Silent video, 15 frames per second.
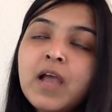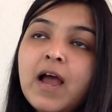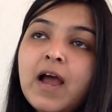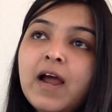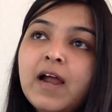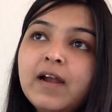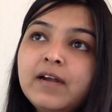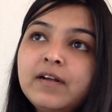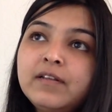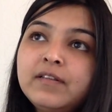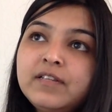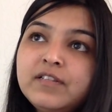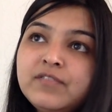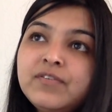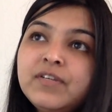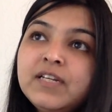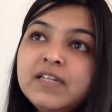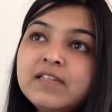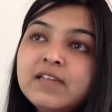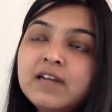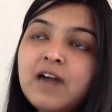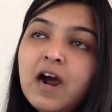and these
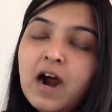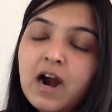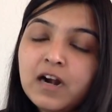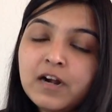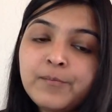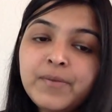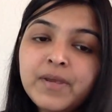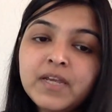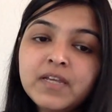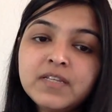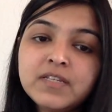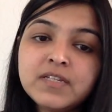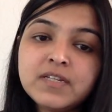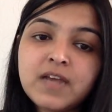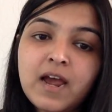feelings are heart based.